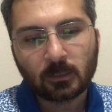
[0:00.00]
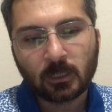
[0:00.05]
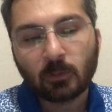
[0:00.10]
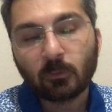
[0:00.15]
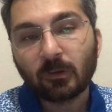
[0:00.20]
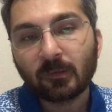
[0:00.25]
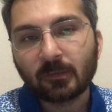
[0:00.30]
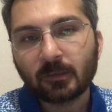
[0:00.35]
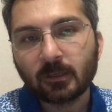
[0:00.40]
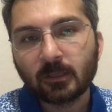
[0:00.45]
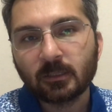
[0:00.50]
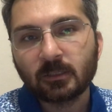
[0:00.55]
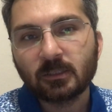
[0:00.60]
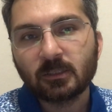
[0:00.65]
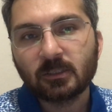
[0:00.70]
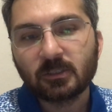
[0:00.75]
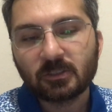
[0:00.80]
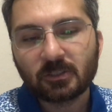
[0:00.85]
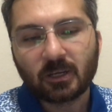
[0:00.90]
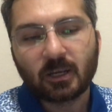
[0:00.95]
He was a
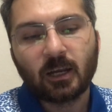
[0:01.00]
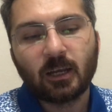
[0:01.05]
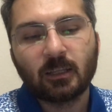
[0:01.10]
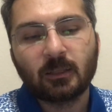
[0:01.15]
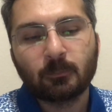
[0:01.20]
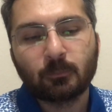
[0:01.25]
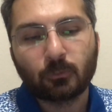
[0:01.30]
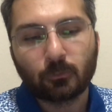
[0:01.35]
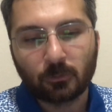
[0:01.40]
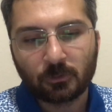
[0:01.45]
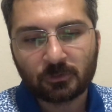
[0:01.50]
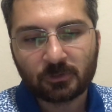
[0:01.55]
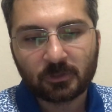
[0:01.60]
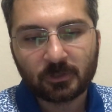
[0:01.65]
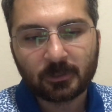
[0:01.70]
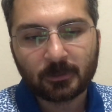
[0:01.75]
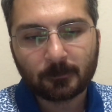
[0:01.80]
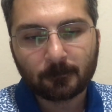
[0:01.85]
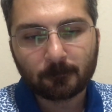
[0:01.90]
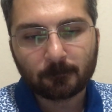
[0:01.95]
child
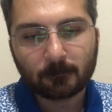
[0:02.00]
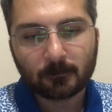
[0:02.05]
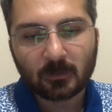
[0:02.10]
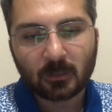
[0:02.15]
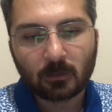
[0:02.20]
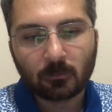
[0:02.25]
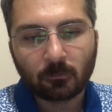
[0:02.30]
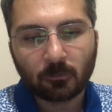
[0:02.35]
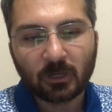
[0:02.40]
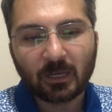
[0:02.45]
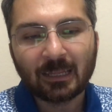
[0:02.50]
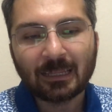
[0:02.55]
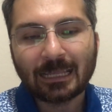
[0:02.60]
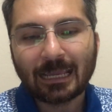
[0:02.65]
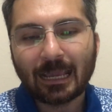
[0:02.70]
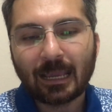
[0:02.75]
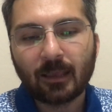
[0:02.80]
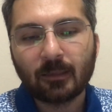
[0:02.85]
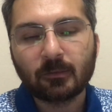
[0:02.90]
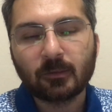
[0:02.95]
prodigy,
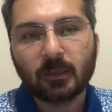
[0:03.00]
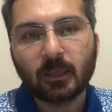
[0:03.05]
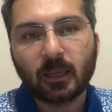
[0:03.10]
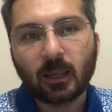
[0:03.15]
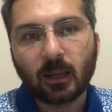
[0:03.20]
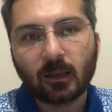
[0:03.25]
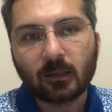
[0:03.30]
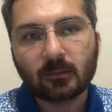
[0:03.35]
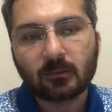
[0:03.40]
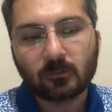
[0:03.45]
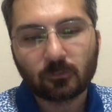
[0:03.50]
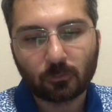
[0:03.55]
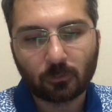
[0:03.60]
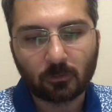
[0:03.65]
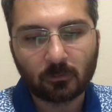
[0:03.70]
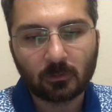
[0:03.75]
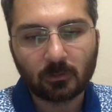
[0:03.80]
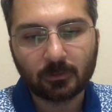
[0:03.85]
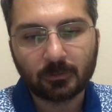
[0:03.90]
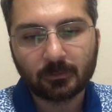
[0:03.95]
read as a young
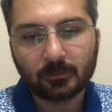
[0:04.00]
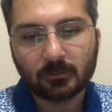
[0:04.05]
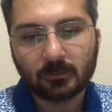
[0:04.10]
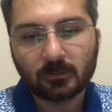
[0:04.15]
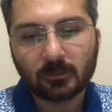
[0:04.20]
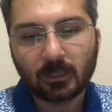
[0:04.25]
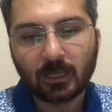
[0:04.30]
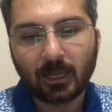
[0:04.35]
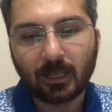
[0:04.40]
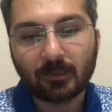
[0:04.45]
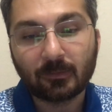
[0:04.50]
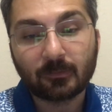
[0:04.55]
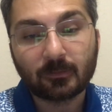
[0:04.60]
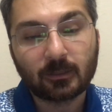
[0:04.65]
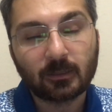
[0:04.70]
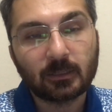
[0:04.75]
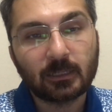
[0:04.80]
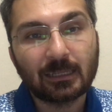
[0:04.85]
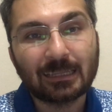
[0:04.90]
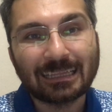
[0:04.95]
toddler, and
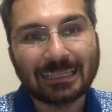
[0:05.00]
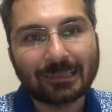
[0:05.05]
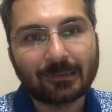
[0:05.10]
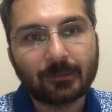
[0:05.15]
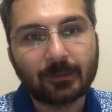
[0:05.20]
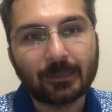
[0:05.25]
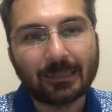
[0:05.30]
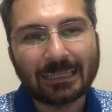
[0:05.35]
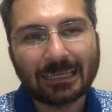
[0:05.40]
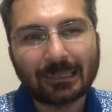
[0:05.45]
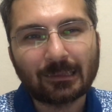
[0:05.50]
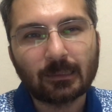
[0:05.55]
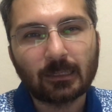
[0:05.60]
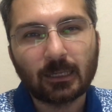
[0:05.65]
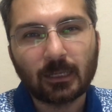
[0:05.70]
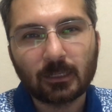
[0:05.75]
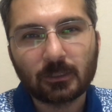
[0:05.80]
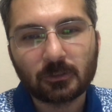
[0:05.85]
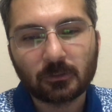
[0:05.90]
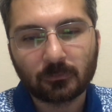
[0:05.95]
studied Latin at
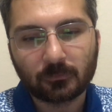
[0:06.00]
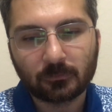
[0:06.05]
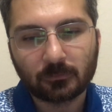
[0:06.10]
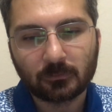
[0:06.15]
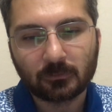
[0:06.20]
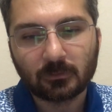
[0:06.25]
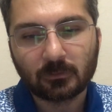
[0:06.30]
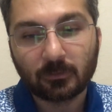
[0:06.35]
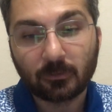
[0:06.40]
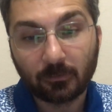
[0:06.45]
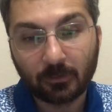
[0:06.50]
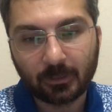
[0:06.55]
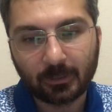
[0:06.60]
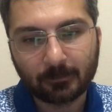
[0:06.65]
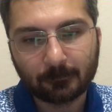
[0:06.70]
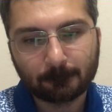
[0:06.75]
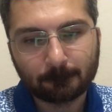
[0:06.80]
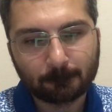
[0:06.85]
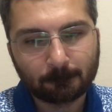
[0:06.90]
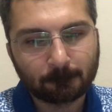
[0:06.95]
the age of 3.